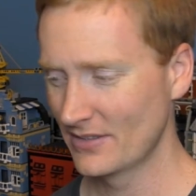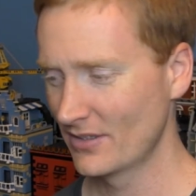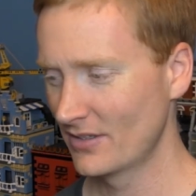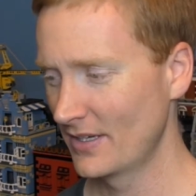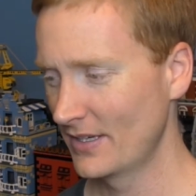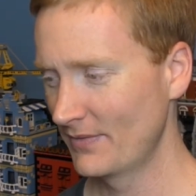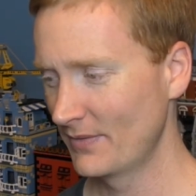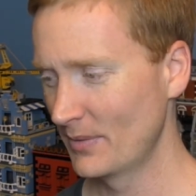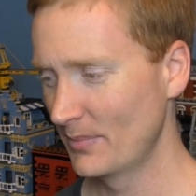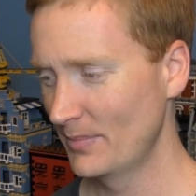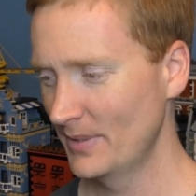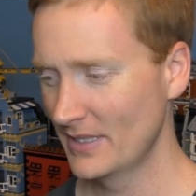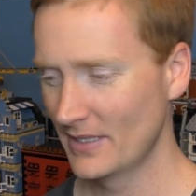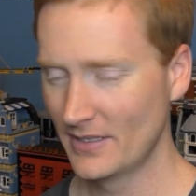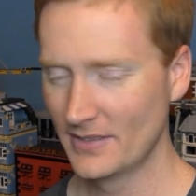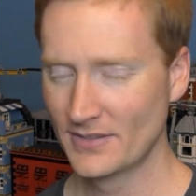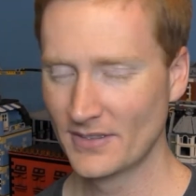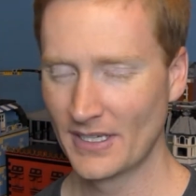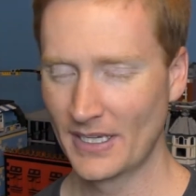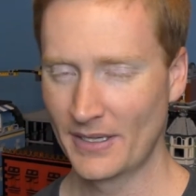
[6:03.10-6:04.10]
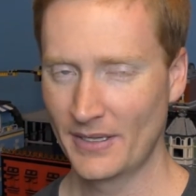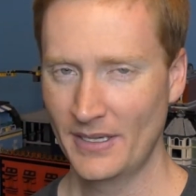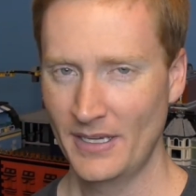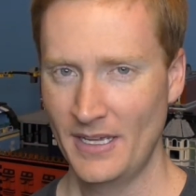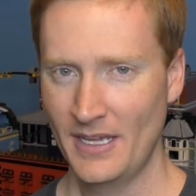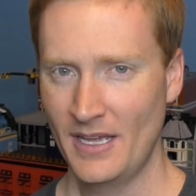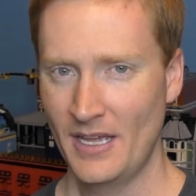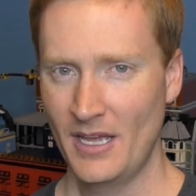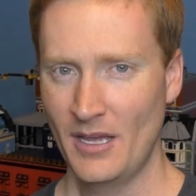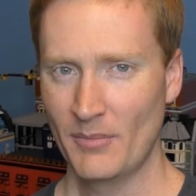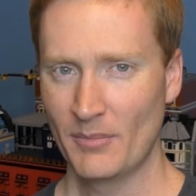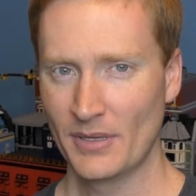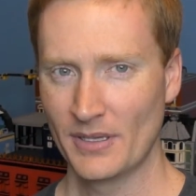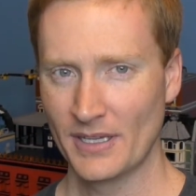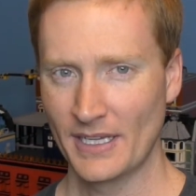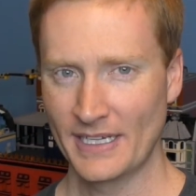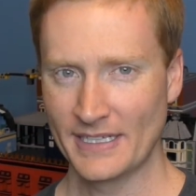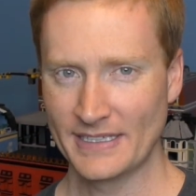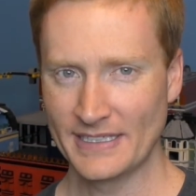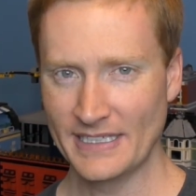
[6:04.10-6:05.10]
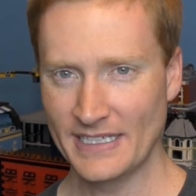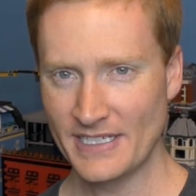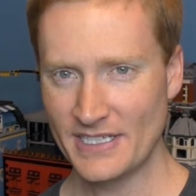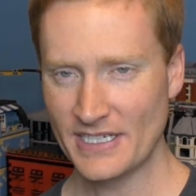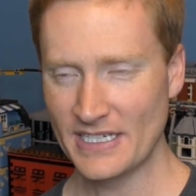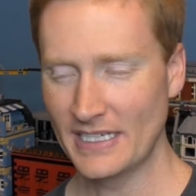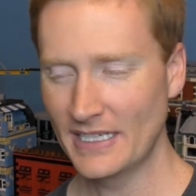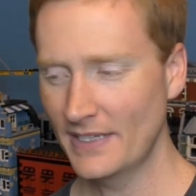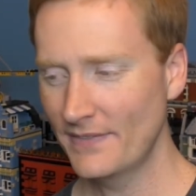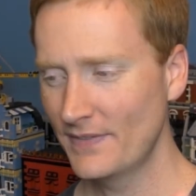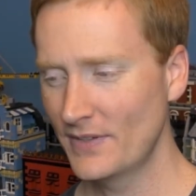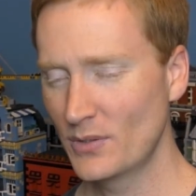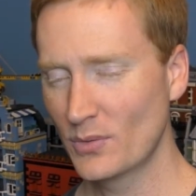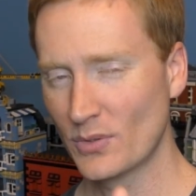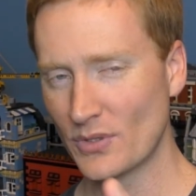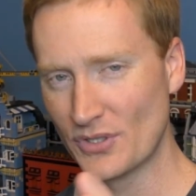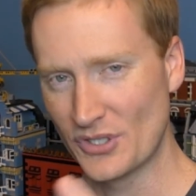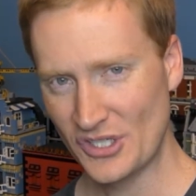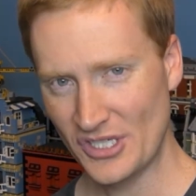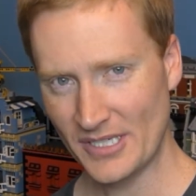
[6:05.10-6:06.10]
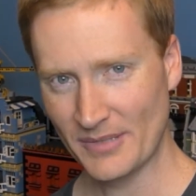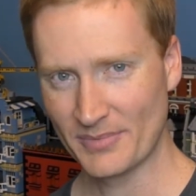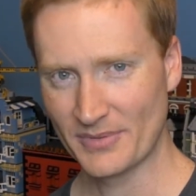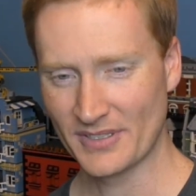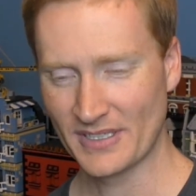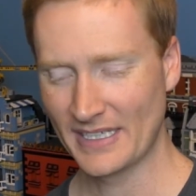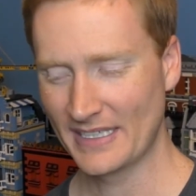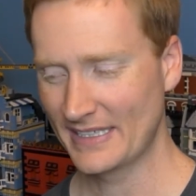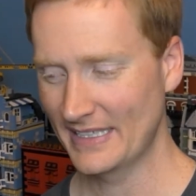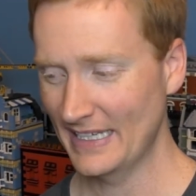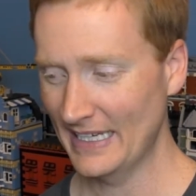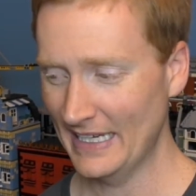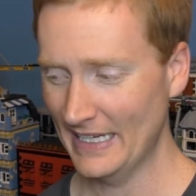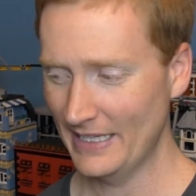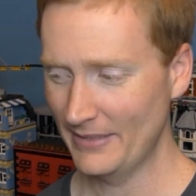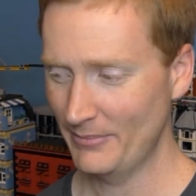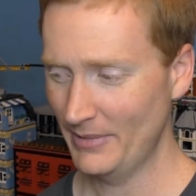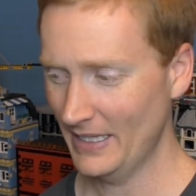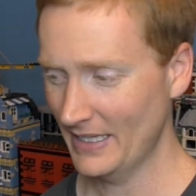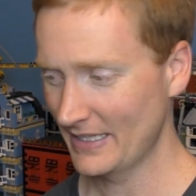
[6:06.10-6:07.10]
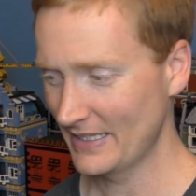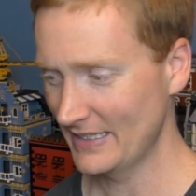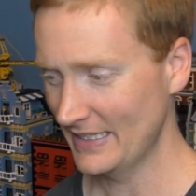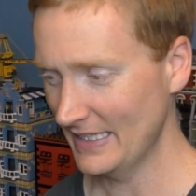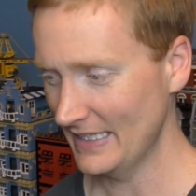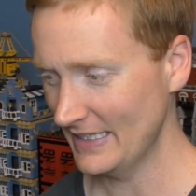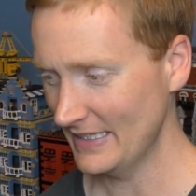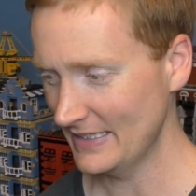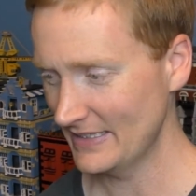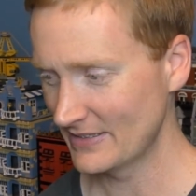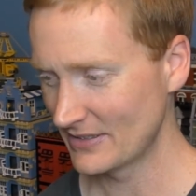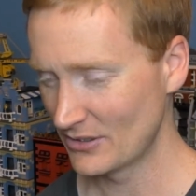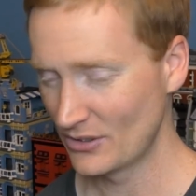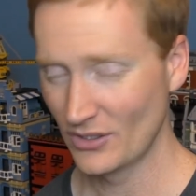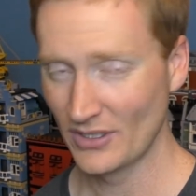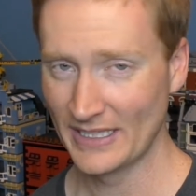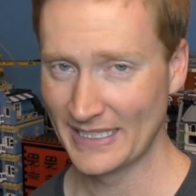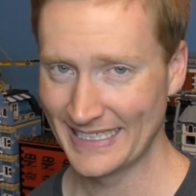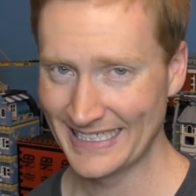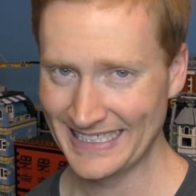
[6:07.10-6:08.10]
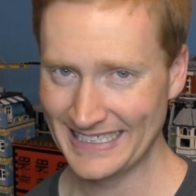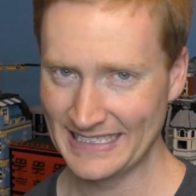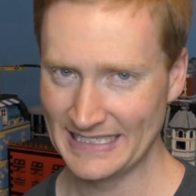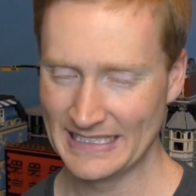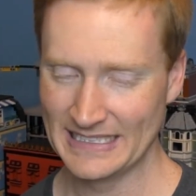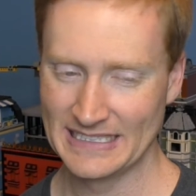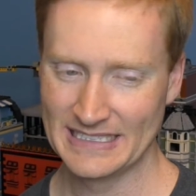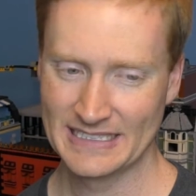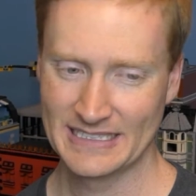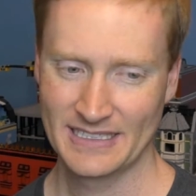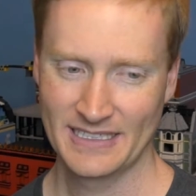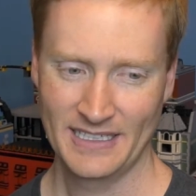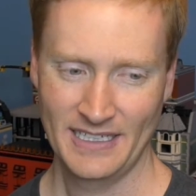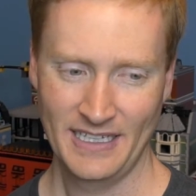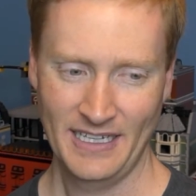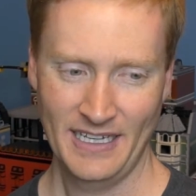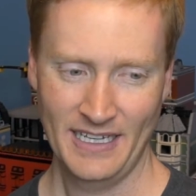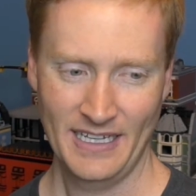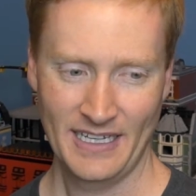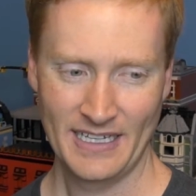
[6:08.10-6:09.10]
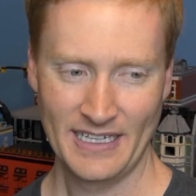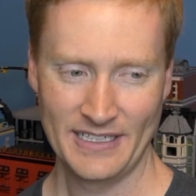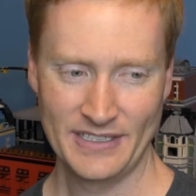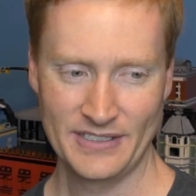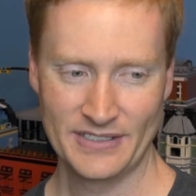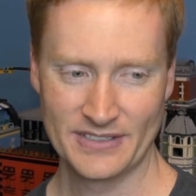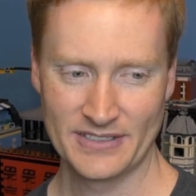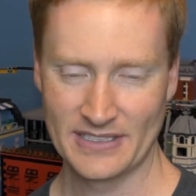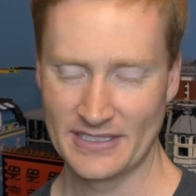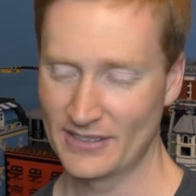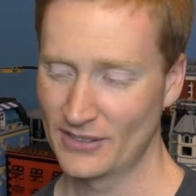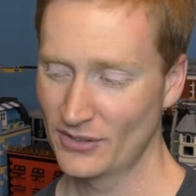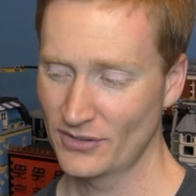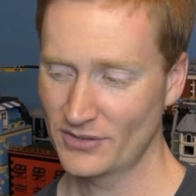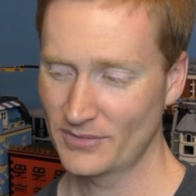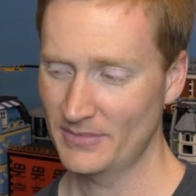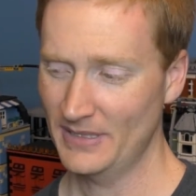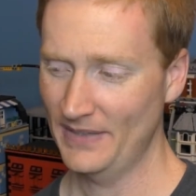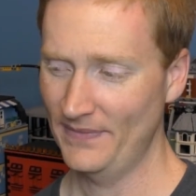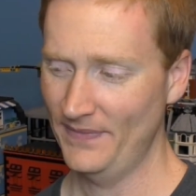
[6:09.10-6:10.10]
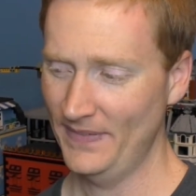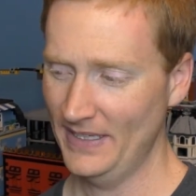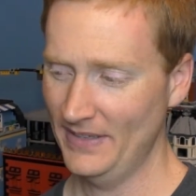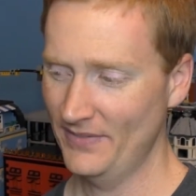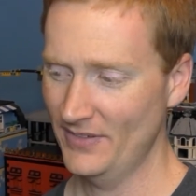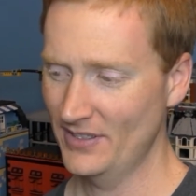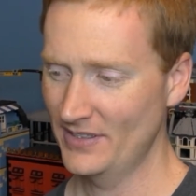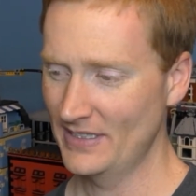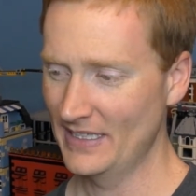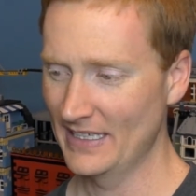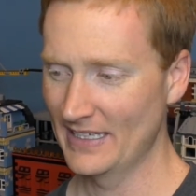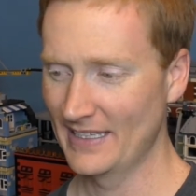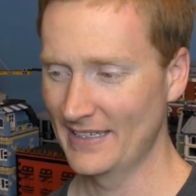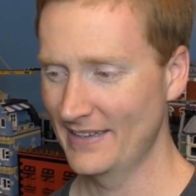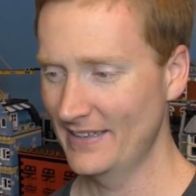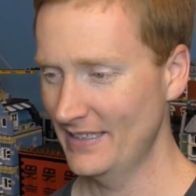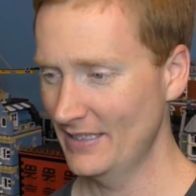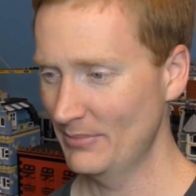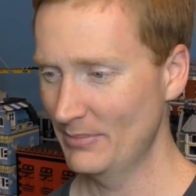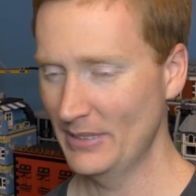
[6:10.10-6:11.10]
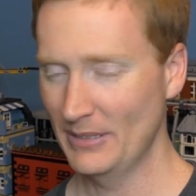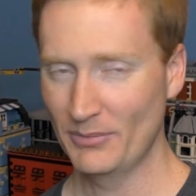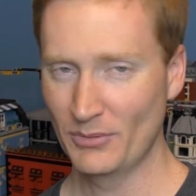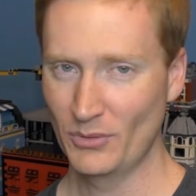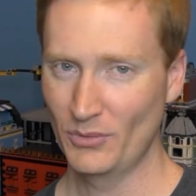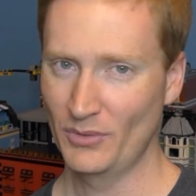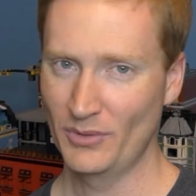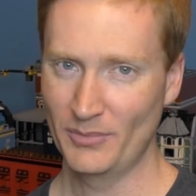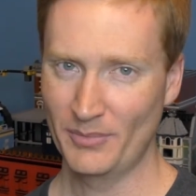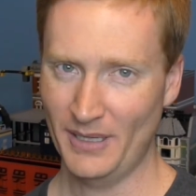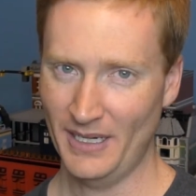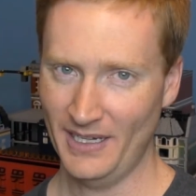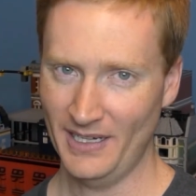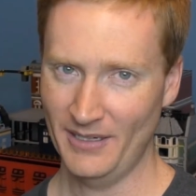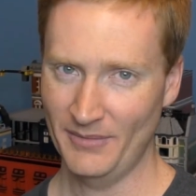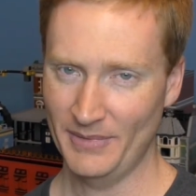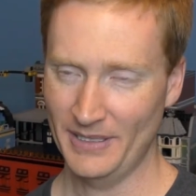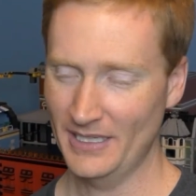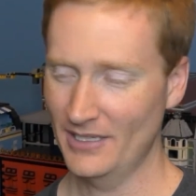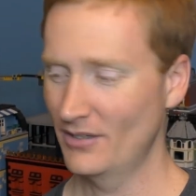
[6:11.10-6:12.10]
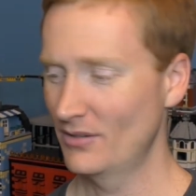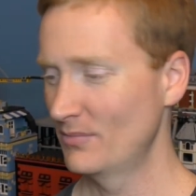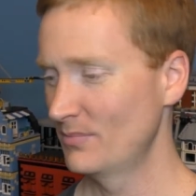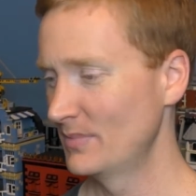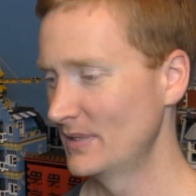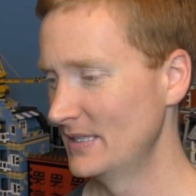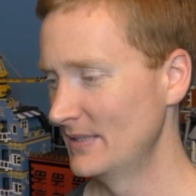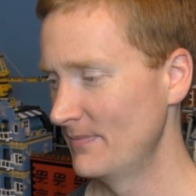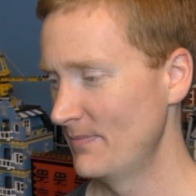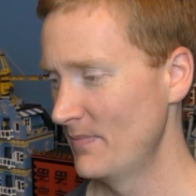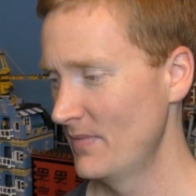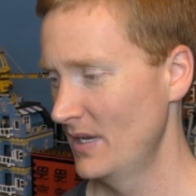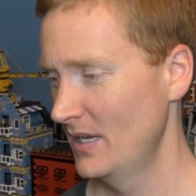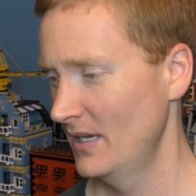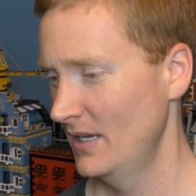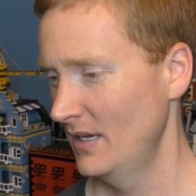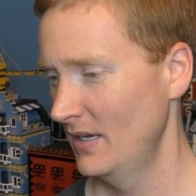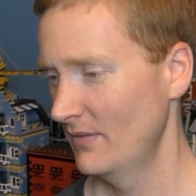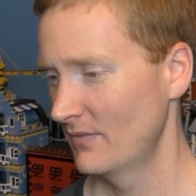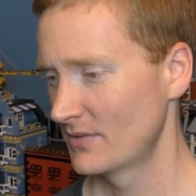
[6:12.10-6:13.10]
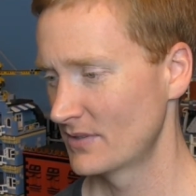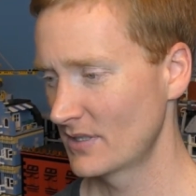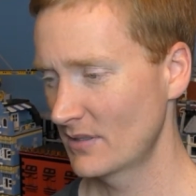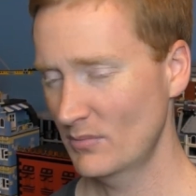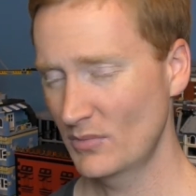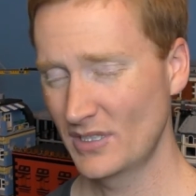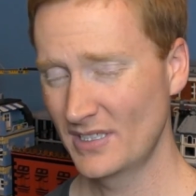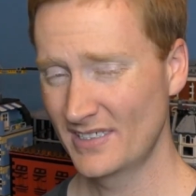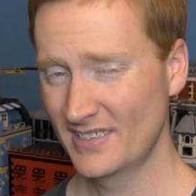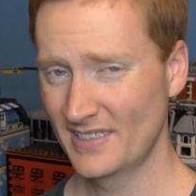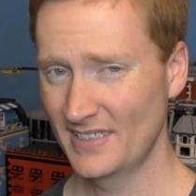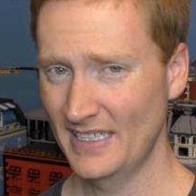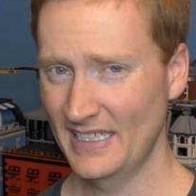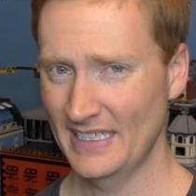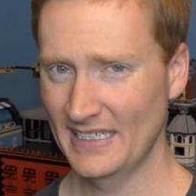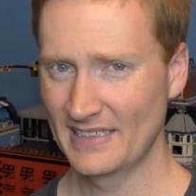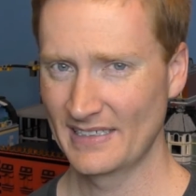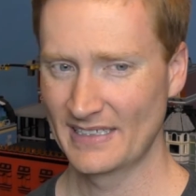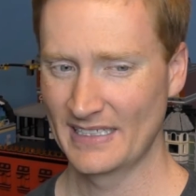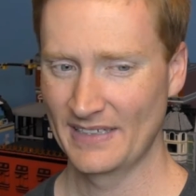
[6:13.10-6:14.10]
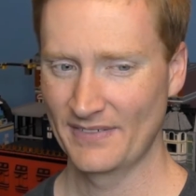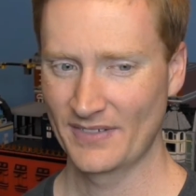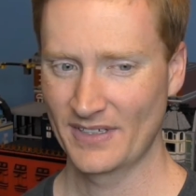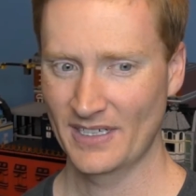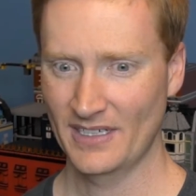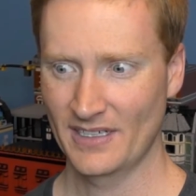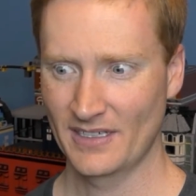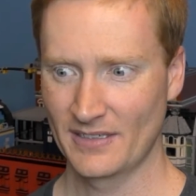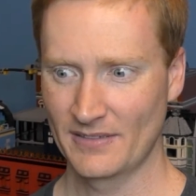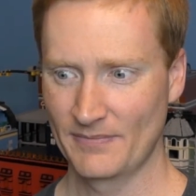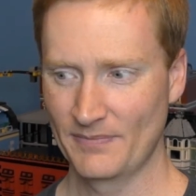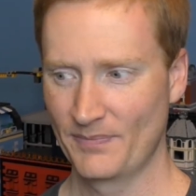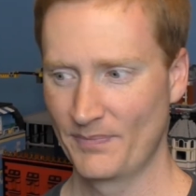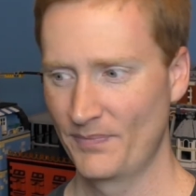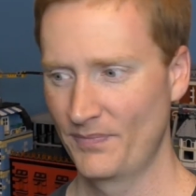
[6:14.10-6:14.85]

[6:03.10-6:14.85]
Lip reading: little different builds, but like each individual ships like they had back in the 80s and early 90s. Those are my favorite, and I think people would buy them now, but for some reason they've kind of